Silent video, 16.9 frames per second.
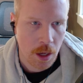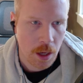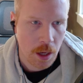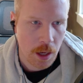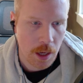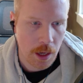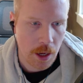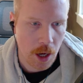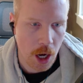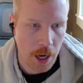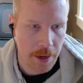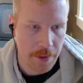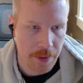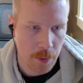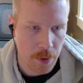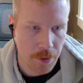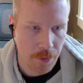audit that
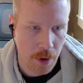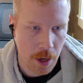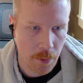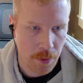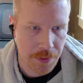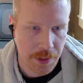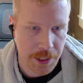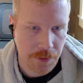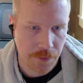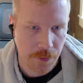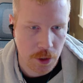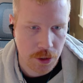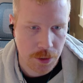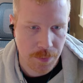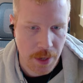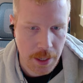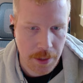we run with this first
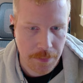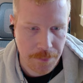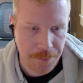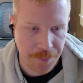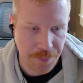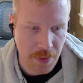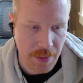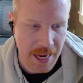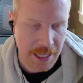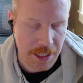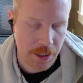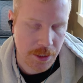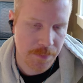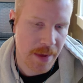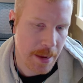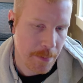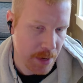button, that's
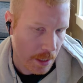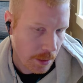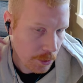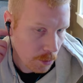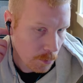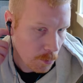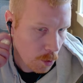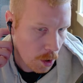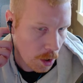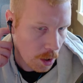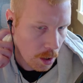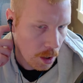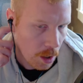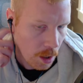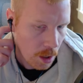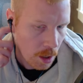maybe a little more